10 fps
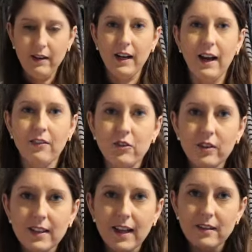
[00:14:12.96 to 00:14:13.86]
I'm going to have to
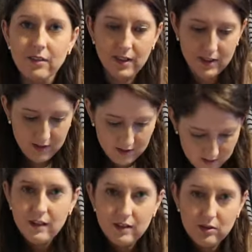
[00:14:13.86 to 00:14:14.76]
assess on a
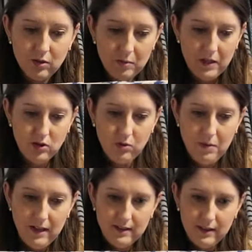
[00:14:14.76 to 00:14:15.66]
short by short
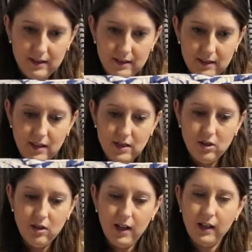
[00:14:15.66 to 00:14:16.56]
basis. I
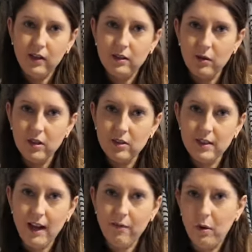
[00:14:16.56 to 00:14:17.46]
do like this one, it doesn't
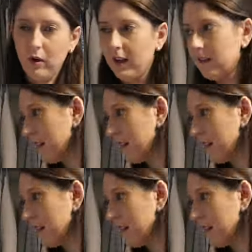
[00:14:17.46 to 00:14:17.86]
have pockets,